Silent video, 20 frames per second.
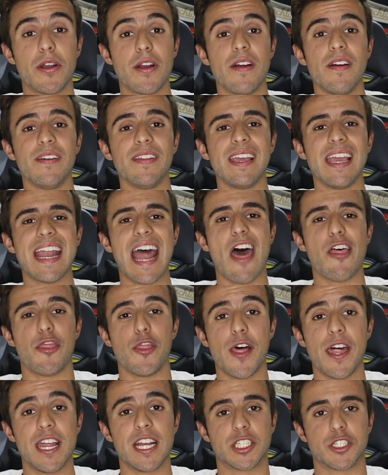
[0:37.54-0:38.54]
currently an
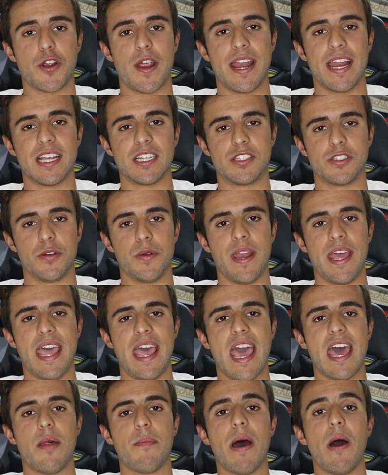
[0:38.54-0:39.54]
athletic training
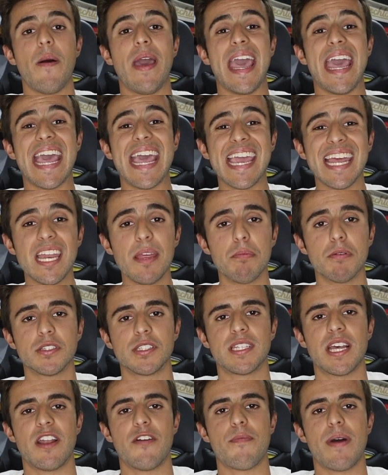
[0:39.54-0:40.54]
student, and about
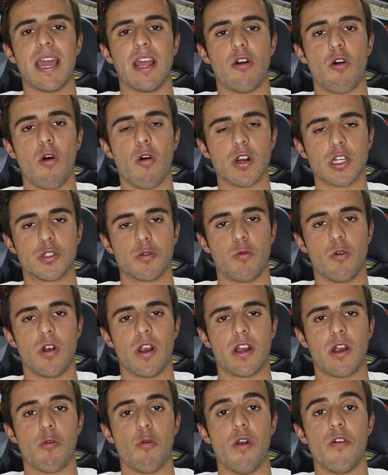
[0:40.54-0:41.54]
80% of my
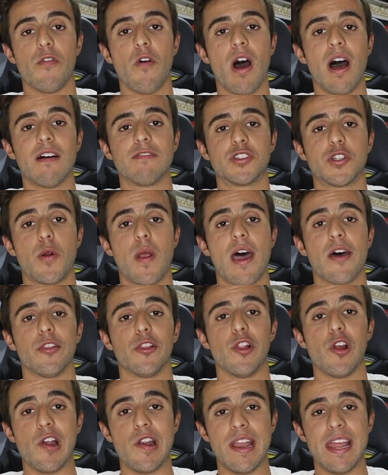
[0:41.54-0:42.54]
coursework revolves around
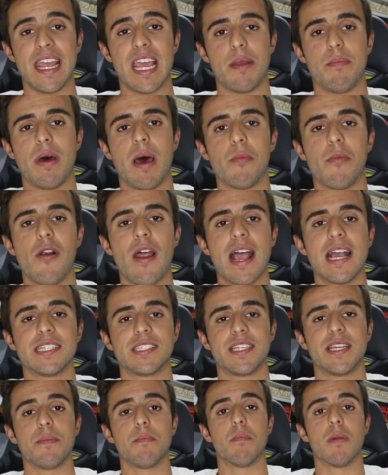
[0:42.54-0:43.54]
learning and
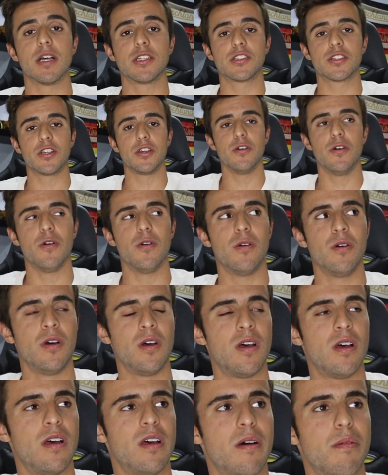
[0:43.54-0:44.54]
memorizing
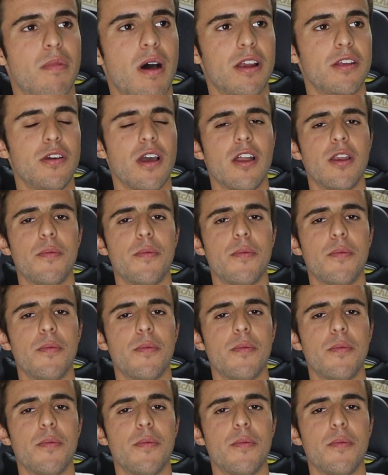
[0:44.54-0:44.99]
musculoskeletal